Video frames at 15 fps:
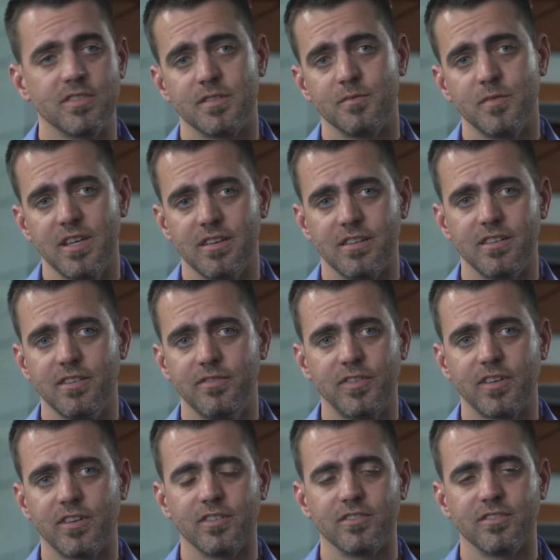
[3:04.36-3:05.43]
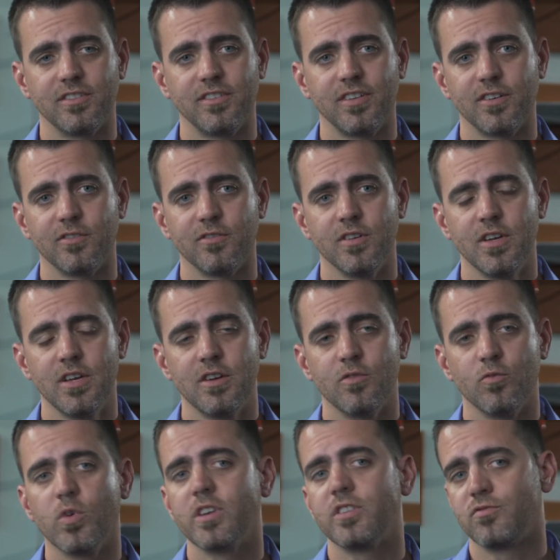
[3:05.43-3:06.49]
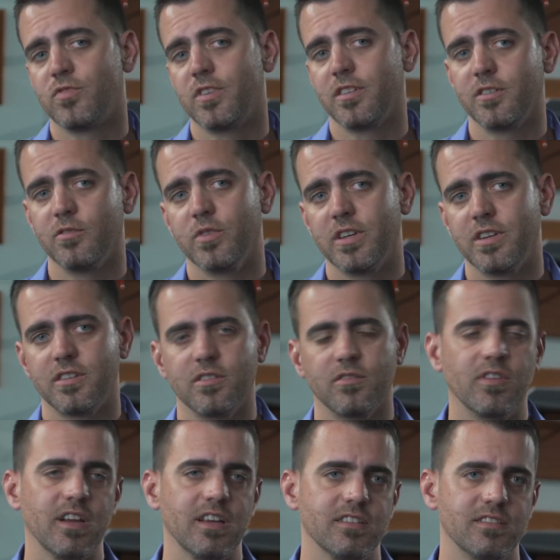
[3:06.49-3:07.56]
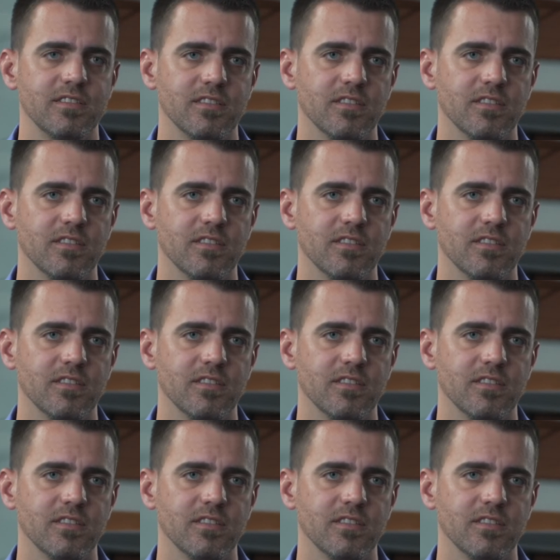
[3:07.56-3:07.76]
has made it difficult to tell what's really winning the race,